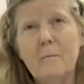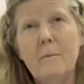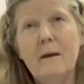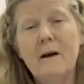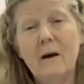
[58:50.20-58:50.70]

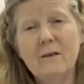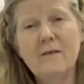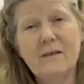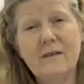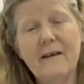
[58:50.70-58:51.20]
because
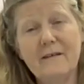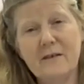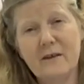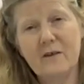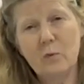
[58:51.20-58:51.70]
it takes
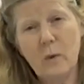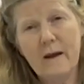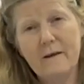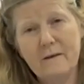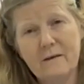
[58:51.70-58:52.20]
6
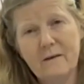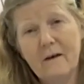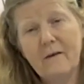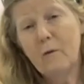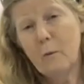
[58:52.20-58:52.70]
weeks
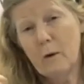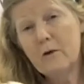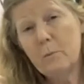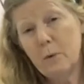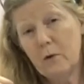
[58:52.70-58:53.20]
from when
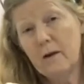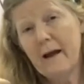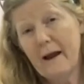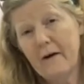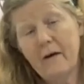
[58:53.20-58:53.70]
you pull a
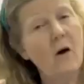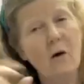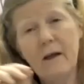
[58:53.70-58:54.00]
hair,